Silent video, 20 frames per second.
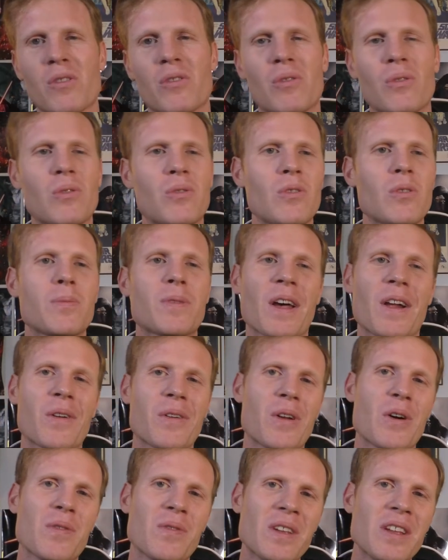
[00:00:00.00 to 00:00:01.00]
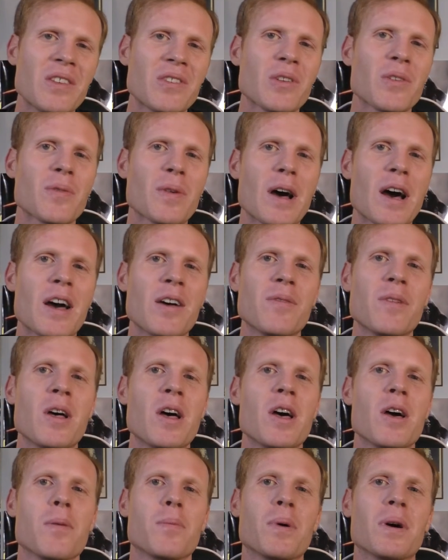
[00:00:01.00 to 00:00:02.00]
Two Tubes. I don't know if he survived,
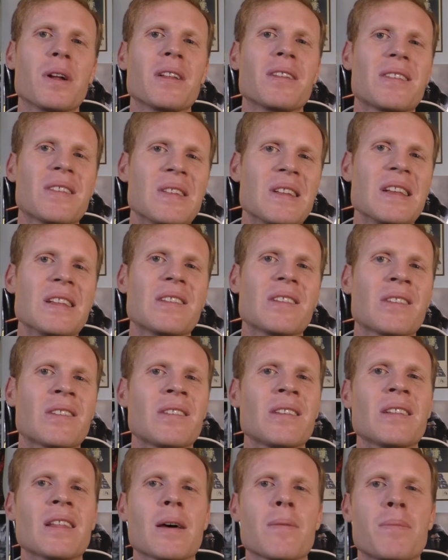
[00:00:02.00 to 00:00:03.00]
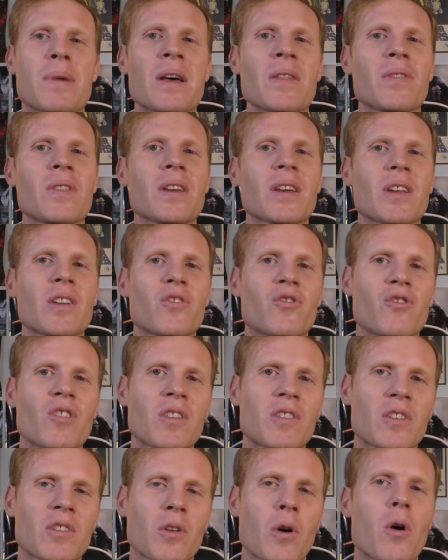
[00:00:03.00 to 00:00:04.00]
but it's neat to see that Benthic is
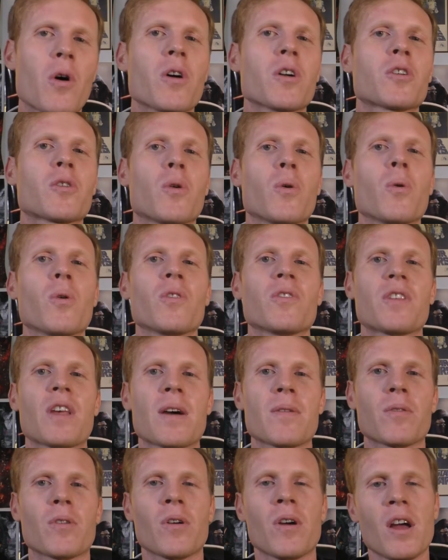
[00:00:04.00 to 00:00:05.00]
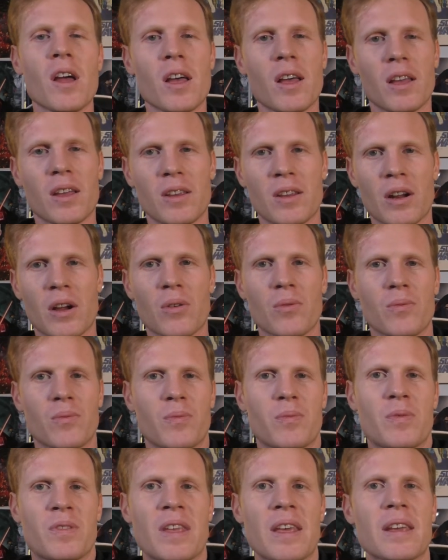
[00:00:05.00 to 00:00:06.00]
just as hardcore as ever you know,
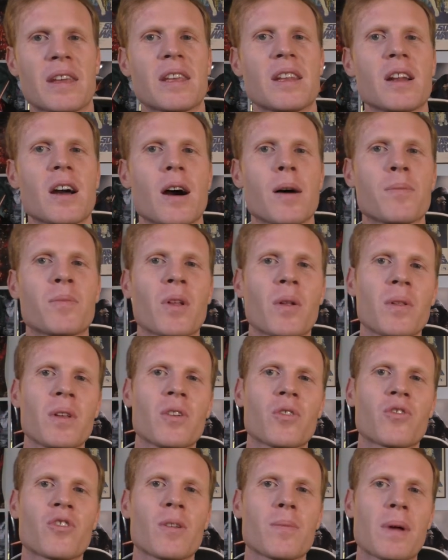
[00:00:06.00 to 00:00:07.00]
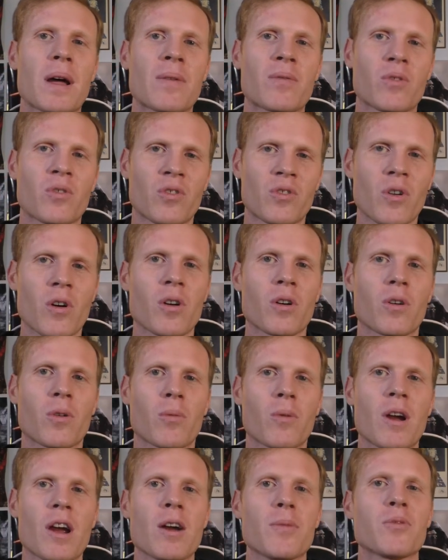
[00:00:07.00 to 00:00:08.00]
taking up the leadership after Saw
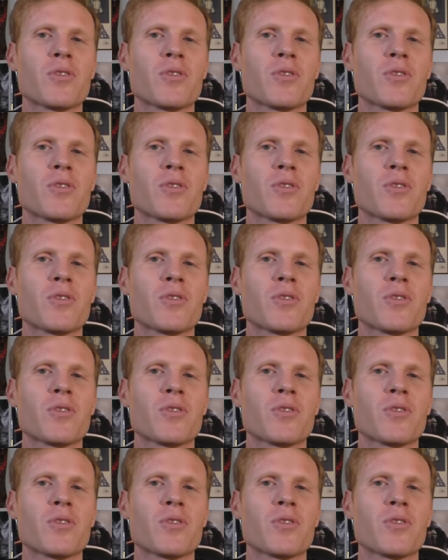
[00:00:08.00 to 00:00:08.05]
Gerrera.